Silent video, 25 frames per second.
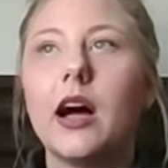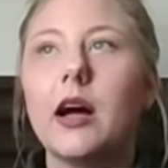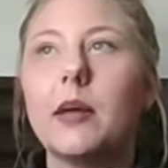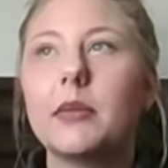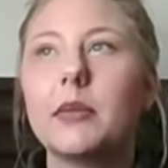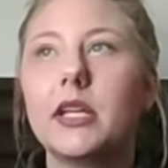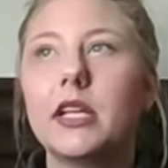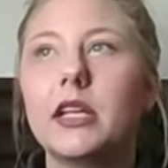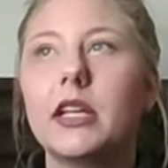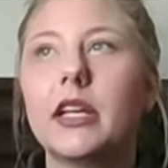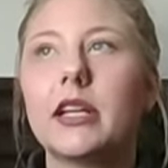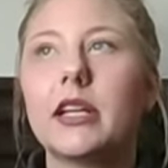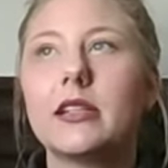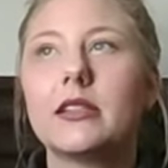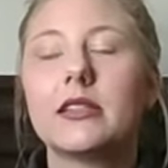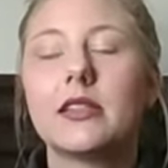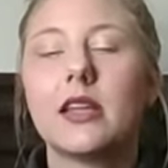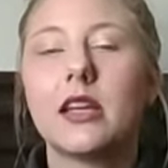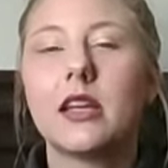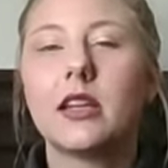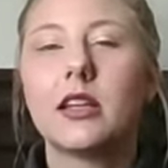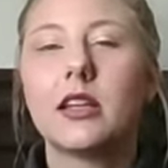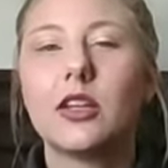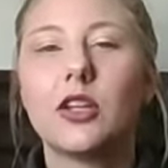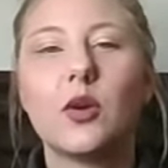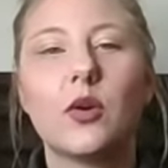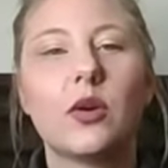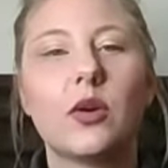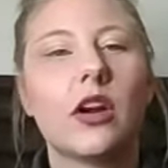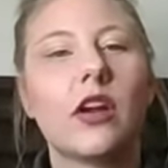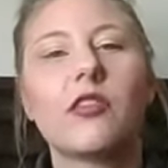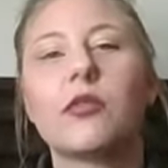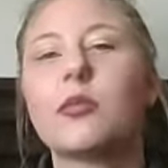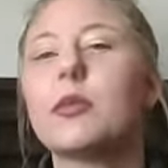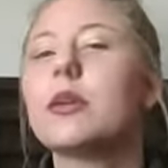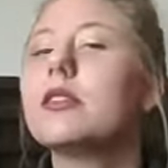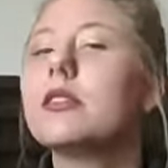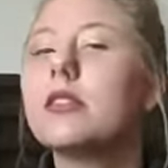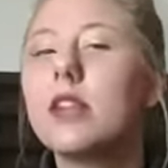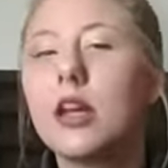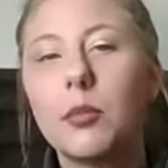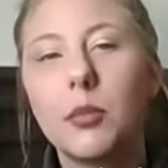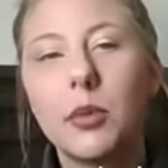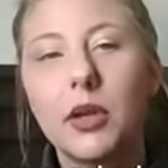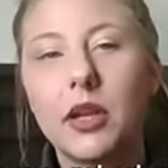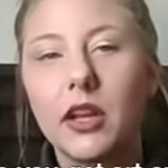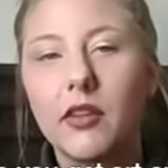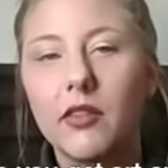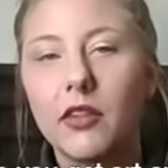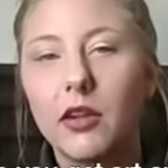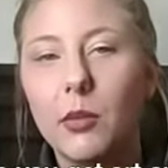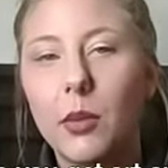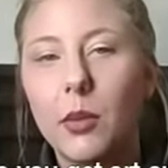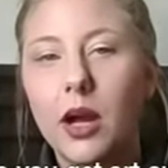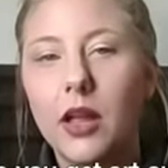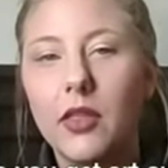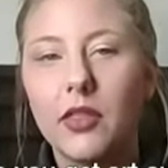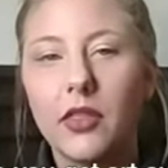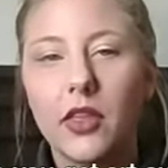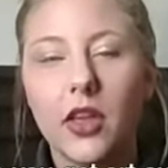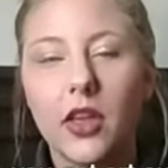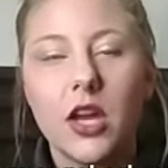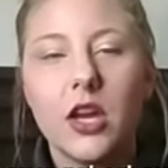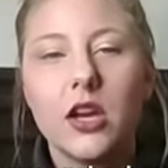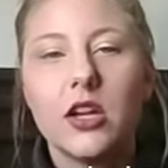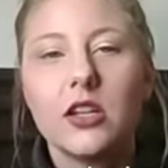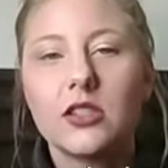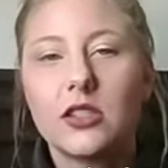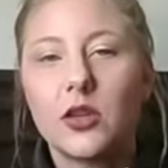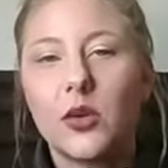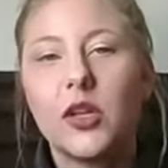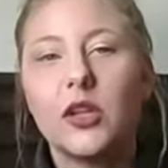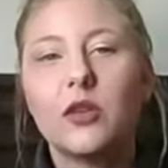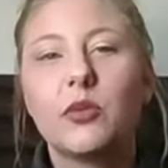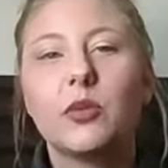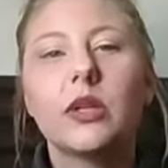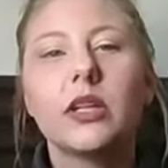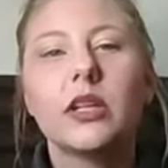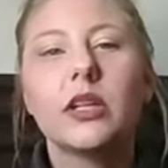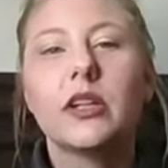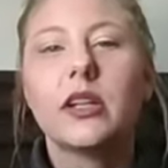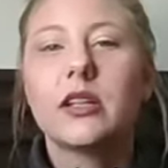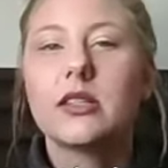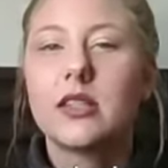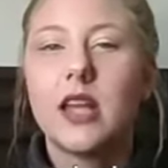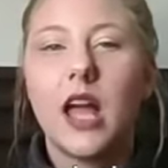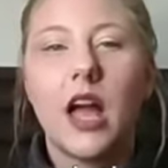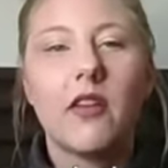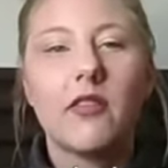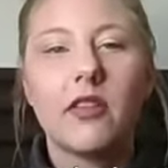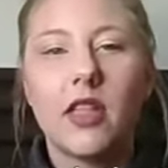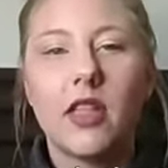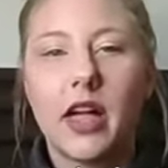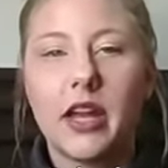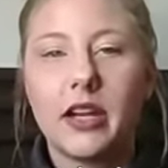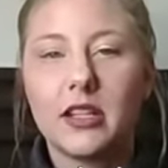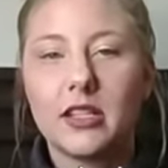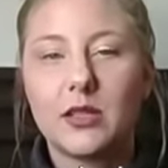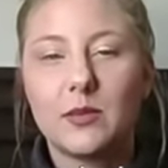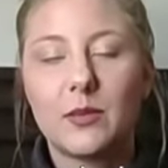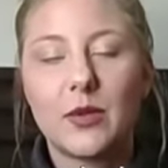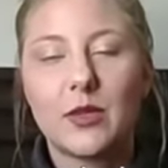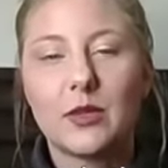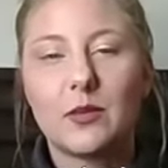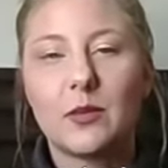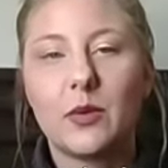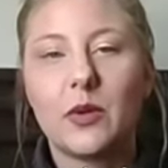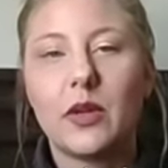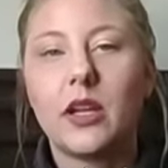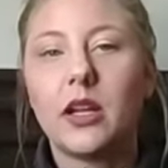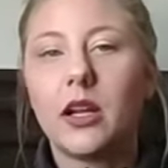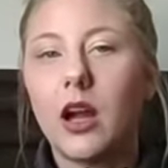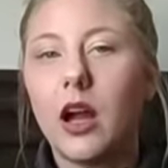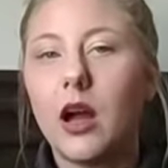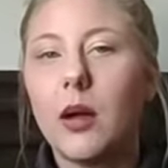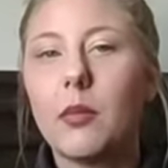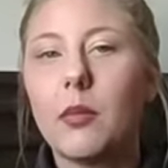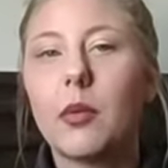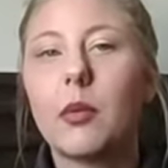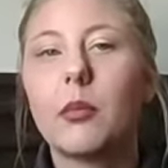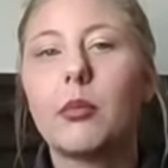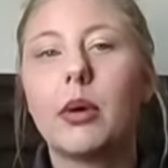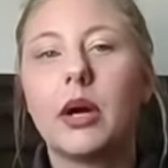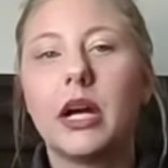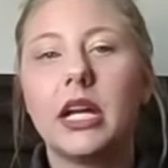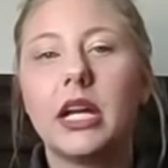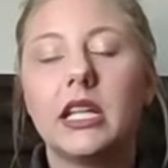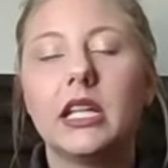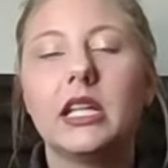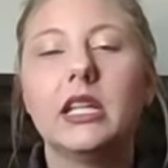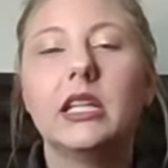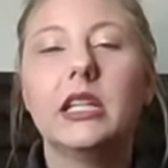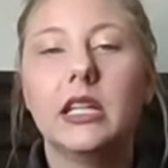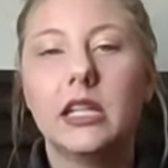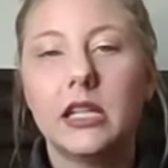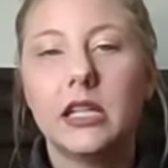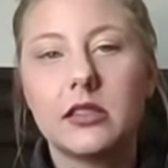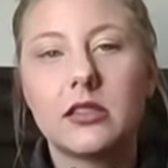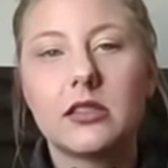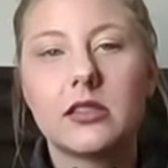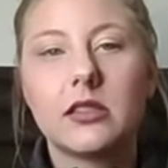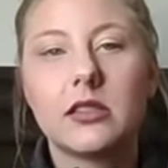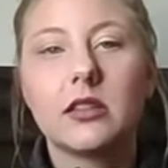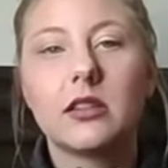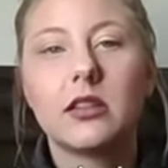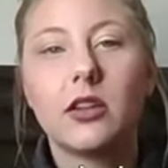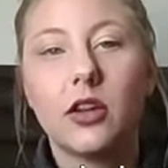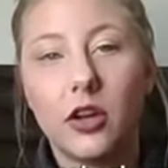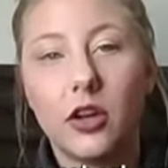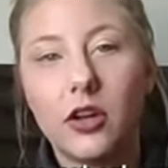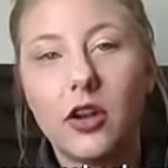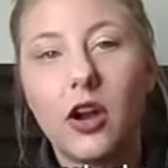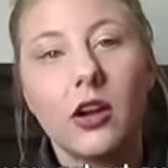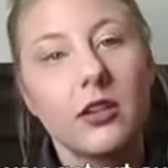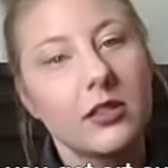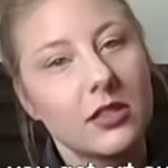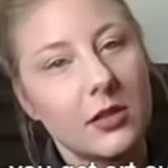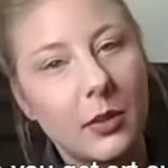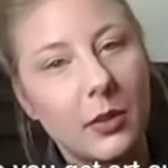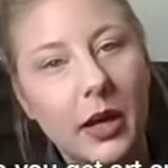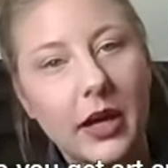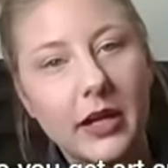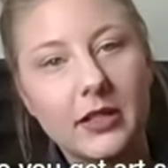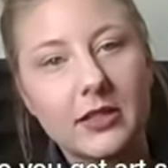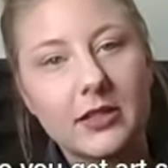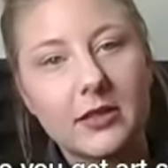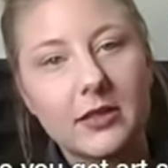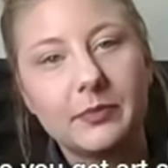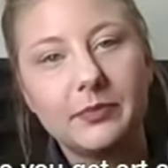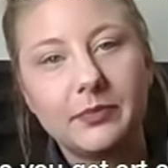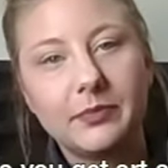He gets a government stipend every month. So he really doesn't have a lot of disposable income, but he needs good art supplies,